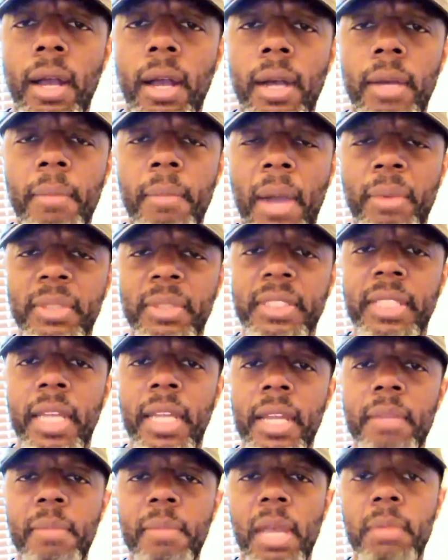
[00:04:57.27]
um, I would
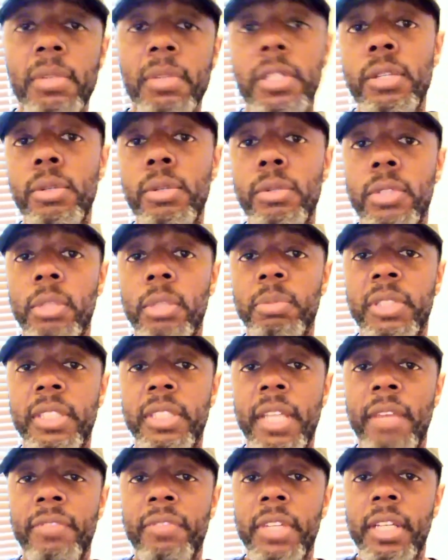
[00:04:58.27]
say maybe use some
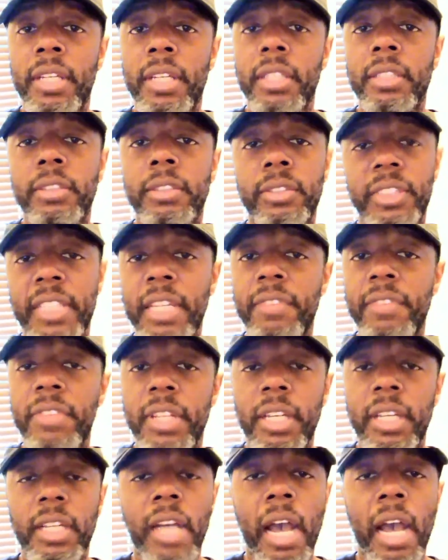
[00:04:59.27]
stevia,
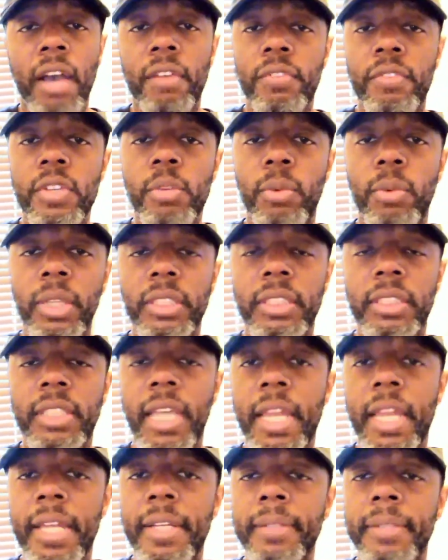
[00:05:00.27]
stevia, however you want to
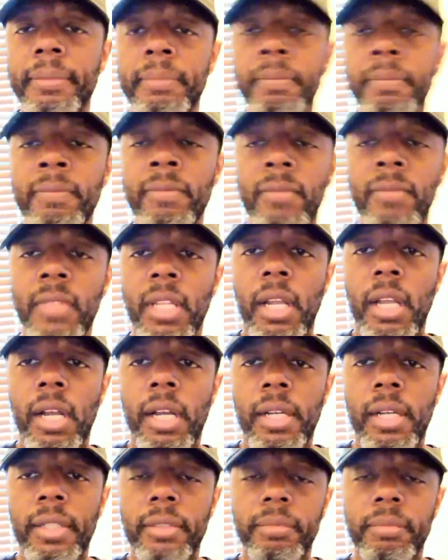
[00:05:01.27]
say it.
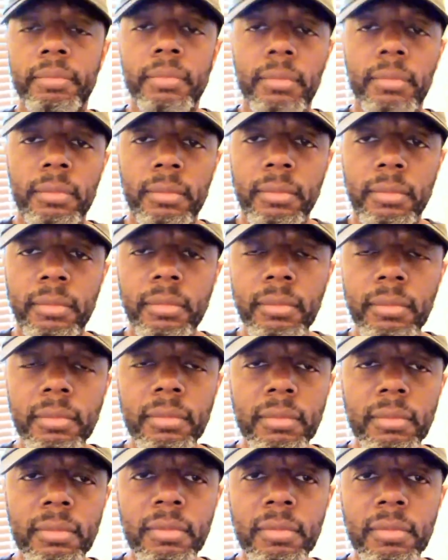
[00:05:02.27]
Um,
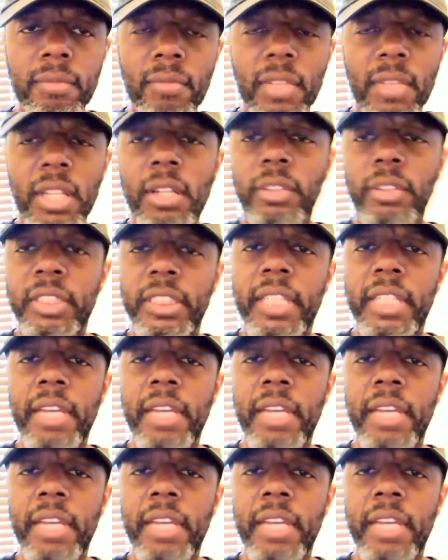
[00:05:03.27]
know,